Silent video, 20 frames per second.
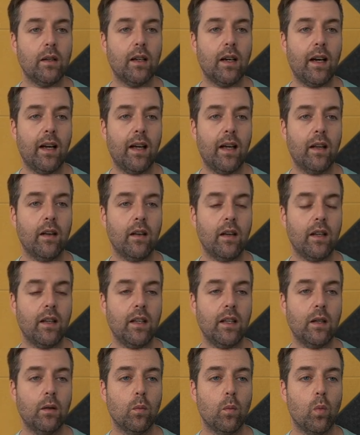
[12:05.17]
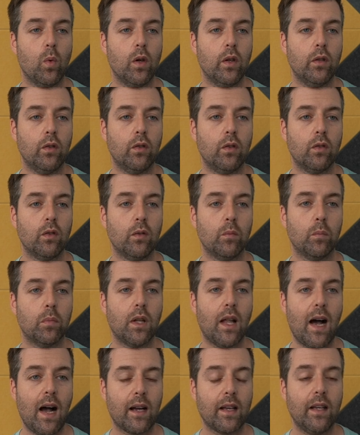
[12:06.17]
and it was
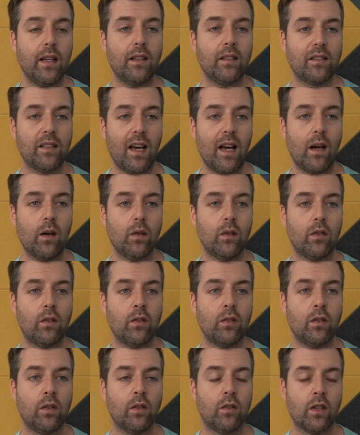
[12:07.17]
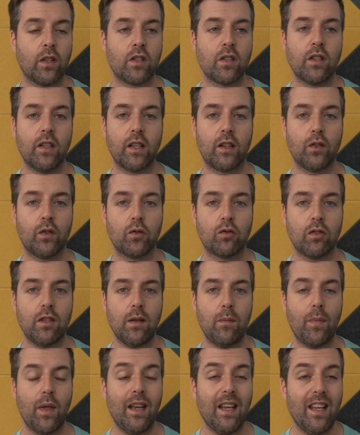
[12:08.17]
blocking sounds to such an
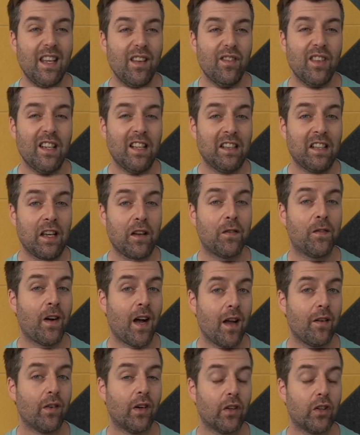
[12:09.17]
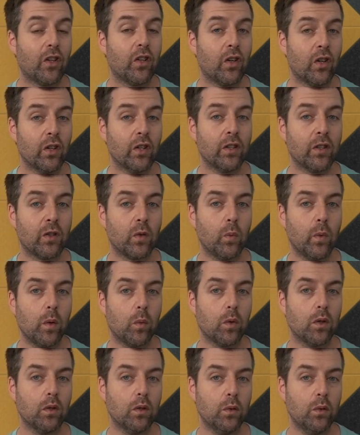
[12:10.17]
extreme that even at like 500 hertz, we
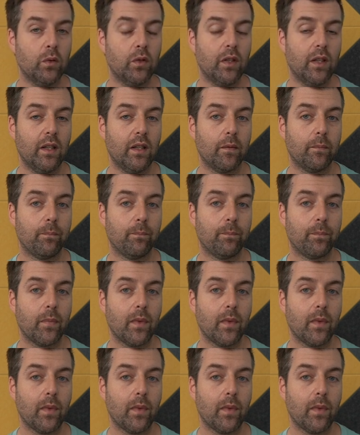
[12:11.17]
were losing